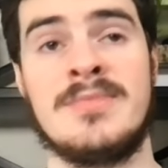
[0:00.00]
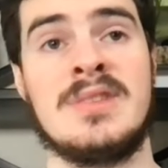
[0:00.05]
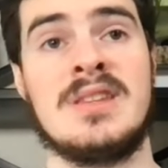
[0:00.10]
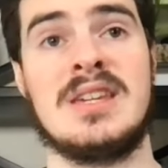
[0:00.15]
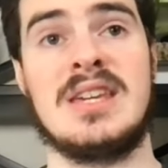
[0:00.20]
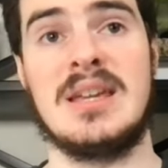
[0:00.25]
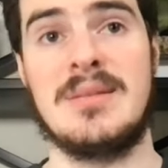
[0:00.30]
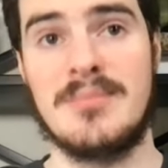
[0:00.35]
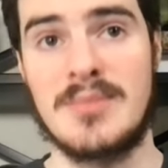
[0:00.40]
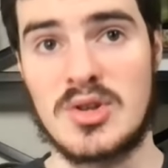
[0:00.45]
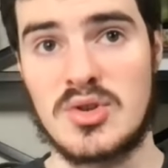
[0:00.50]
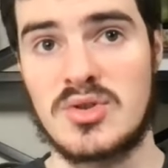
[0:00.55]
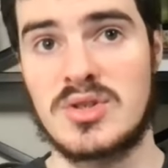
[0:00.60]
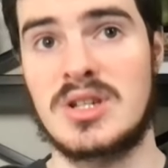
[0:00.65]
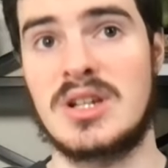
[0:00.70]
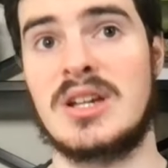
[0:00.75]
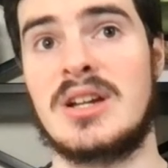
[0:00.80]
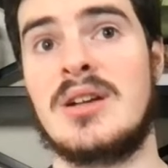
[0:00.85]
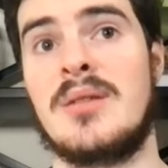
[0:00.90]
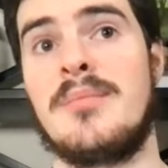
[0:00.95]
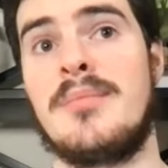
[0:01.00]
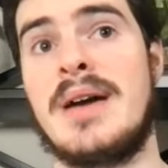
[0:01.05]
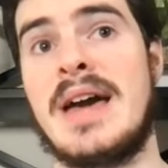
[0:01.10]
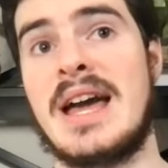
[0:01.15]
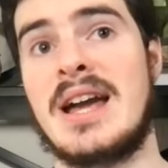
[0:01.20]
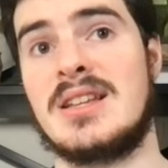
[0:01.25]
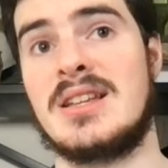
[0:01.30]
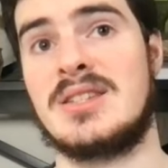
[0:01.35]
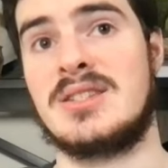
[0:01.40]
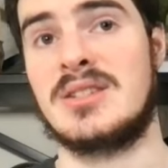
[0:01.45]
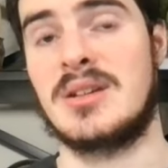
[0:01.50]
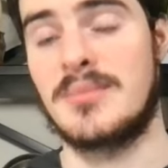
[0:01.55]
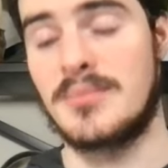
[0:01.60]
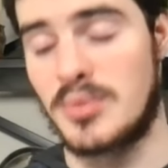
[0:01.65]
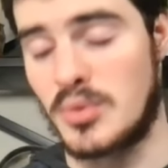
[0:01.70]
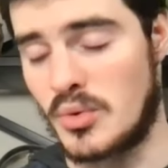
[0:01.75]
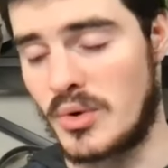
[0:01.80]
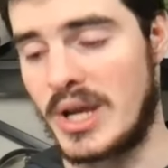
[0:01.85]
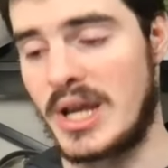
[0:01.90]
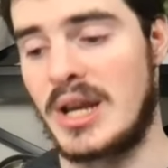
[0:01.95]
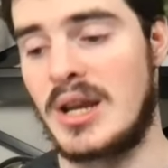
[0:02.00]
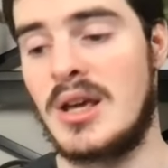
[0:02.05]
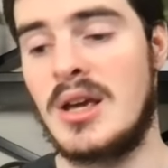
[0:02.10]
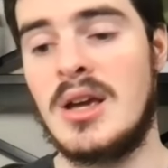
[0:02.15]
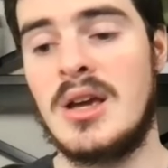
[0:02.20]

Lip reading: Keaton Mitchell's going to come back at some point.